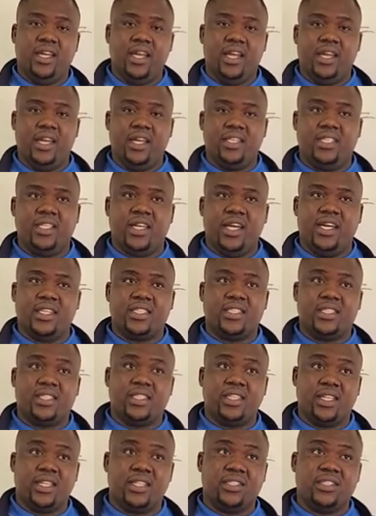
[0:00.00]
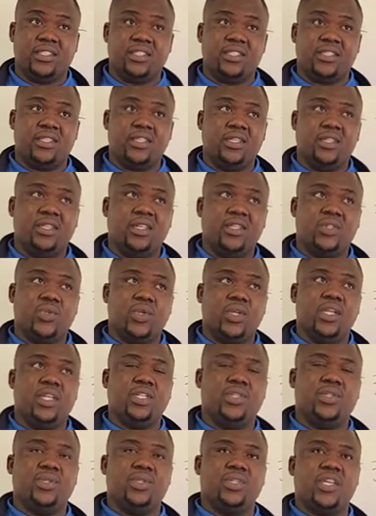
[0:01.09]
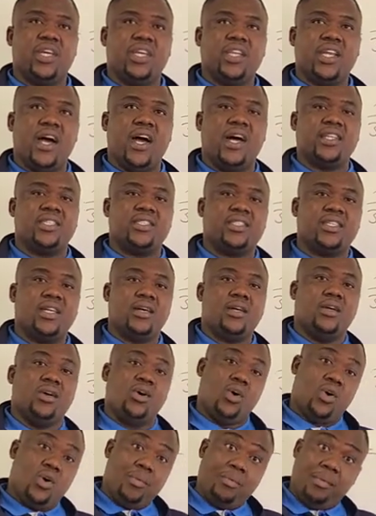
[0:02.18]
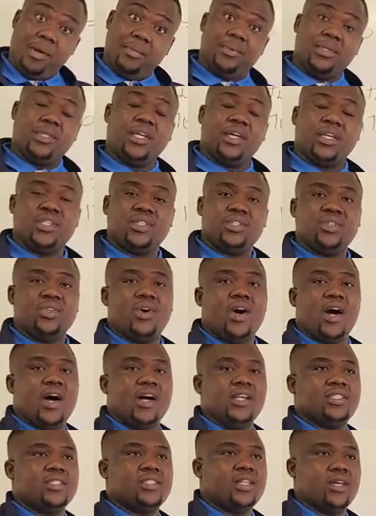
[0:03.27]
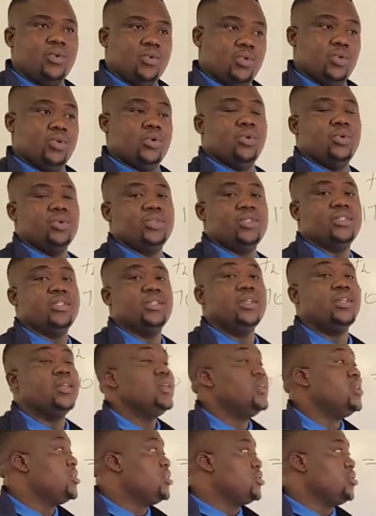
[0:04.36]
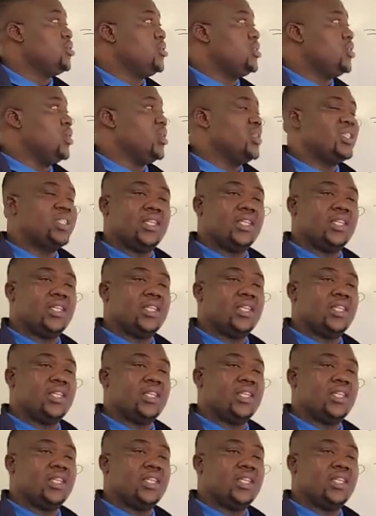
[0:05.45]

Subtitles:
it as it is. It will lead you to an answer. Or maybe there is no answer. Who knows? So don't